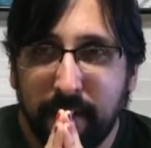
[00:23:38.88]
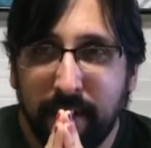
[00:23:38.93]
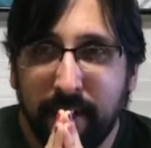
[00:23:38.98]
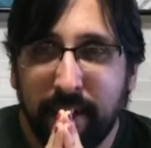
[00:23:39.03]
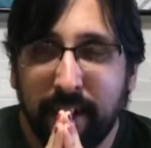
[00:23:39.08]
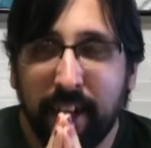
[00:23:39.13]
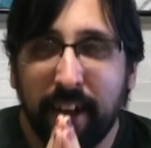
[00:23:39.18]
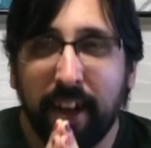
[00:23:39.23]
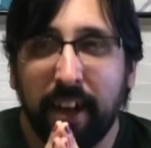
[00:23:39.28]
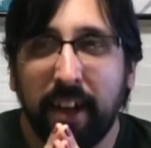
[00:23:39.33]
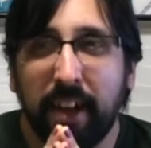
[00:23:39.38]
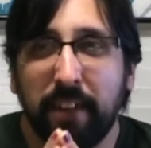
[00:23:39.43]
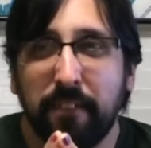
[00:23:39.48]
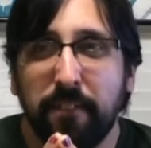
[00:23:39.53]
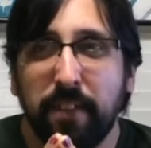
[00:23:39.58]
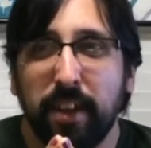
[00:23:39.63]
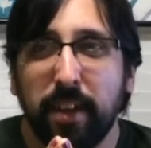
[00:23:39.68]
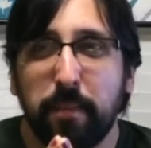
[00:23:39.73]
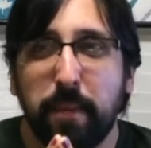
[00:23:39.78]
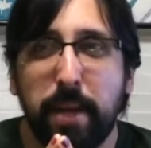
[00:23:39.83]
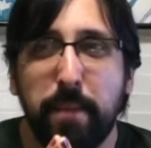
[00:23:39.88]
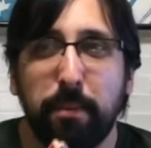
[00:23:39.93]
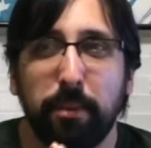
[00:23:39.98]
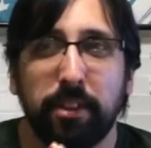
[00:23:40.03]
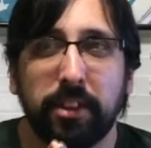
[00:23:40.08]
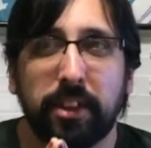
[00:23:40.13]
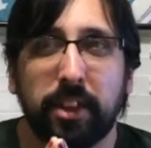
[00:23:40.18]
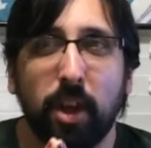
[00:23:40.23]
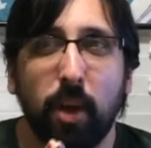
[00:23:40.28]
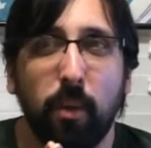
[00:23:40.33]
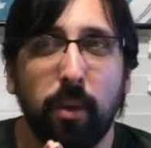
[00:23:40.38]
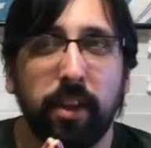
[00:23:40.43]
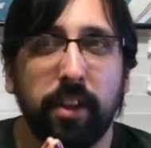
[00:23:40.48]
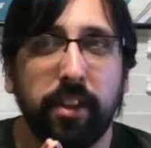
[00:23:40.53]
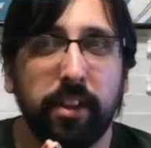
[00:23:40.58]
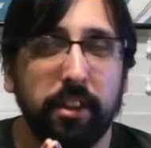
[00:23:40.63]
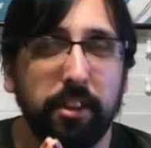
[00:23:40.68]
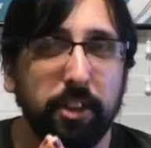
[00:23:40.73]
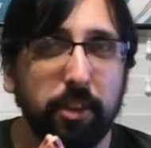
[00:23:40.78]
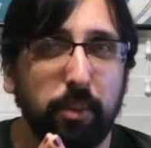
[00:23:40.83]
and I, and I feel like people just go
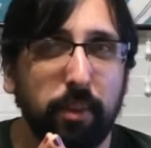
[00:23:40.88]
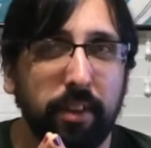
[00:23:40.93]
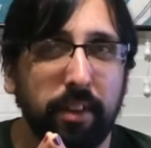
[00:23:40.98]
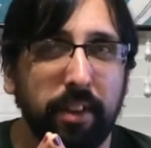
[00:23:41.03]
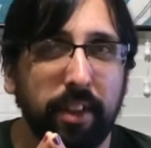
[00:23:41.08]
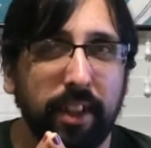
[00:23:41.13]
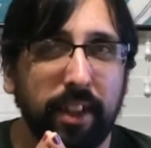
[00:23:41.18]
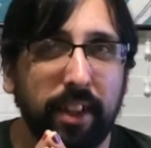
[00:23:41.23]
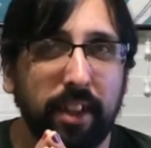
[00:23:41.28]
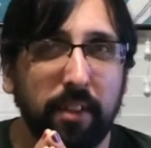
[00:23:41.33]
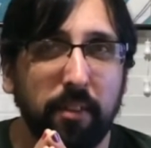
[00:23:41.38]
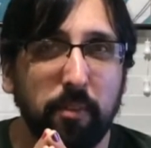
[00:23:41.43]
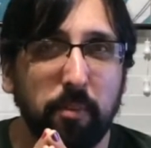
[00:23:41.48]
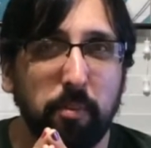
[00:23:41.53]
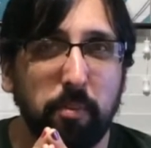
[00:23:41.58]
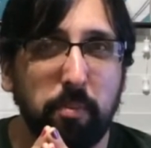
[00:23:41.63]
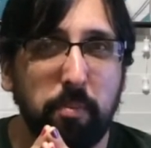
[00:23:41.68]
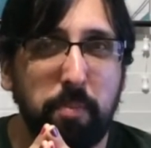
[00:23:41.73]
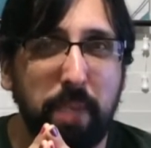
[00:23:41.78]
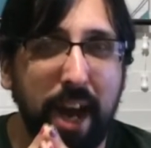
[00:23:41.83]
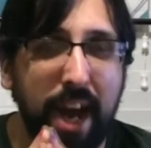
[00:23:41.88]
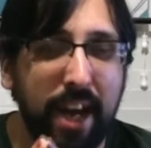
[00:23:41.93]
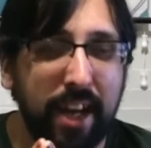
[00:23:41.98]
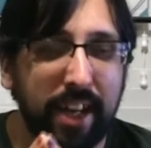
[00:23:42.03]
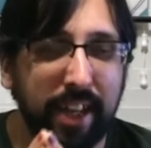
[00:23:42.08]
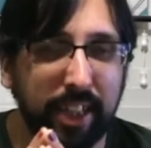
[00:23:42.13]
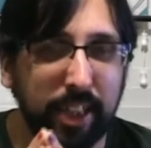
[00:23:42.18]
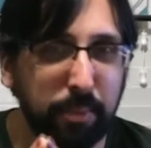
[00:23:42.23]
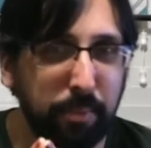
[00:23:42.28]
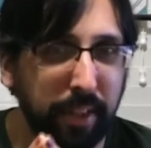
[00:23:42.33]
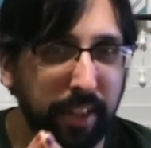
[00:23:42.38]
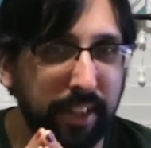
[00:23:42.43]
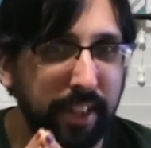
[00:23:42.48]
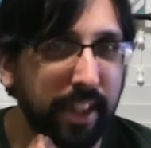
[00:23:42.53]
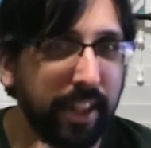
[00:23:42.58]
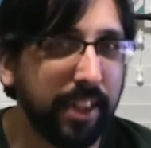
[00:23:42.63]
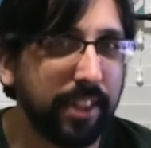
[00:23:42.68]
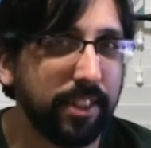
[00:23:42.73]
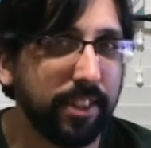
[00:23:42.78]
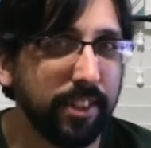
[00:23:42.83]
into those with like bad
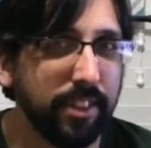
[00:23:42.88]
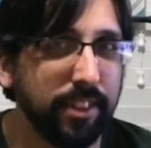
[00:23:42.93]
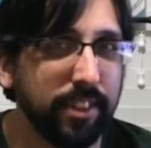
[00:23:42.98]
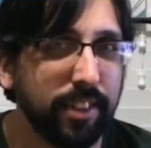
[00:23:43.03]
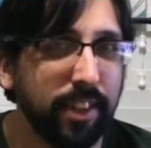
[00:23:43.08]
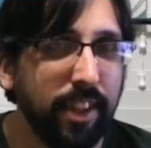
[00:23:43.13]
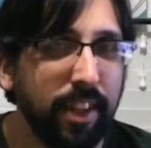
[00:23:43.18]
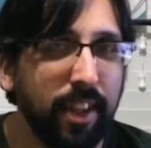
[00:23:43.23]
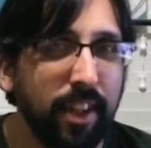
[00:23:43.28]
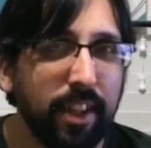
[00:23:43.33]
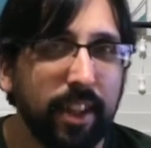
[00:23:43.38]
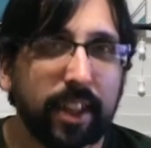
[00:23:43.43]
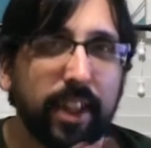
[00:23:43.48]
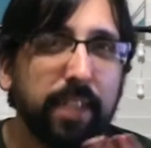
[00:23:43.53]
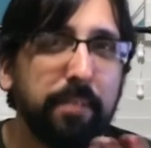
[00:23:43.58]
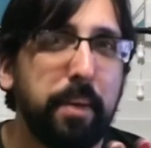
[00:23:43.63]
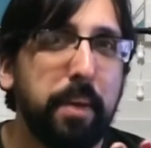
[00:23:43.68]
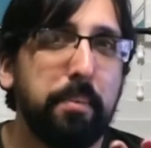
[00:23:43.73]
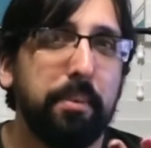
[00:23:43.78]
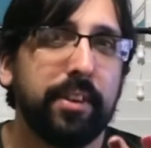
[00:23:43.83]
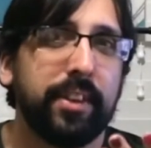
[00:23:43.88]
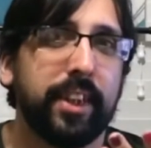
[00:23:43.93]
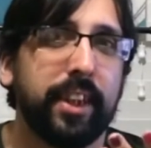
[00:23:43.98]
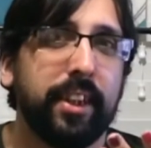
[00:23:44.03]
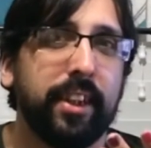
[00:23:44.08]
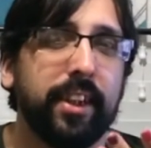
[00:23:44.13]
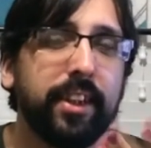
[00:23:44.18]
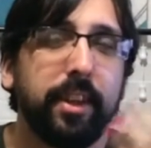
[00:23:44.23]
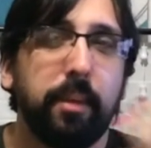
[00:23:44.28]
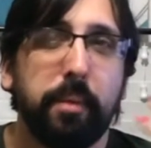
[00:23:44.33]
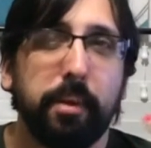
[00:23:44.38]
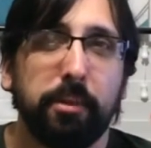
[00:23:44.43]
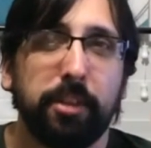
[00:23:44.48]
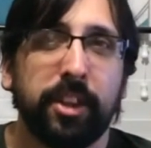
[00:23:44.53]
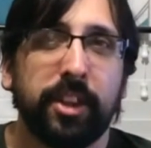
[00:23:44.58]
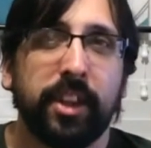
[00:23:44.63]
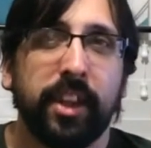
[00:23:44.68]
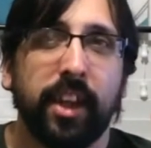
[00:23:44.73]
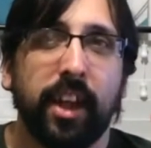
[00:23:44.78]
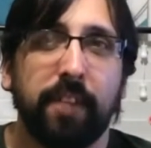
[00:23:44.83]
expectations. Like I people see I see people
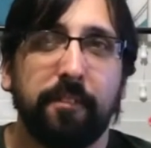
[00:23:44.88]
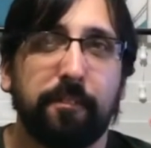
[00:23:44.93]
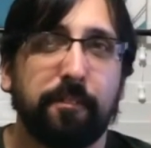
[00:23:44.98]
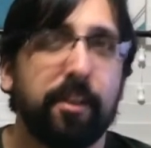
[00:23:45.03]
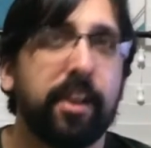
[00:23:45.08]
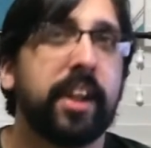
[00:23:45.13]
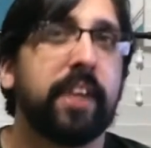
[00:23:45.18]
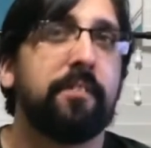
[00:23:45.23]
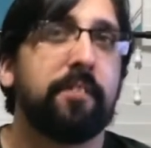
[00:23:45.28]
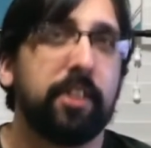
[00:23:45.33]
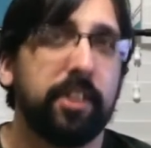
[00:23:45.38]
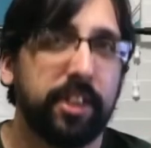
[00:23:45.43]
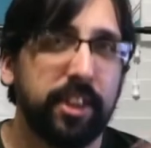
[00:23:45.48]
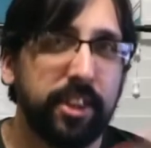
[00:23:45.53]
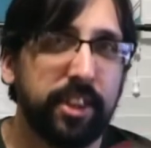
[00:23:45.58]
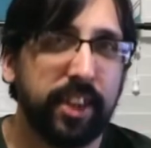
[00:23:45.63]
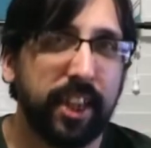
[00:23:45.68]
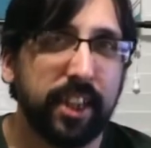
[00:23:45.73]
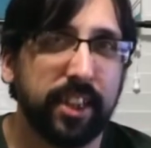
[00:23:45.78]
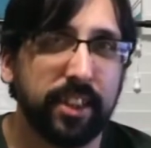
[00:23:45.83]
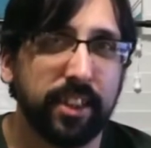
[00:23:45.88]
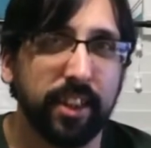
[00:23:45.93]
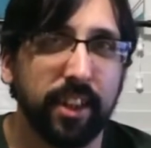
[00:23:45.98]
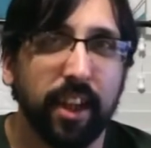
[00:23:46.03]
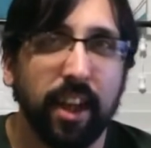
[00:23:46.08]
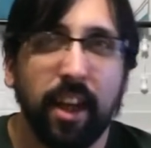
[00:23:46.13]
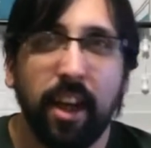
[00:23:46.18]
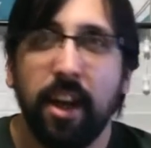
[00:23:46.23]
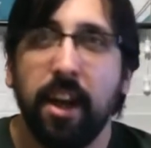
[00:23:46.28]
shit on Freddy versus Jason.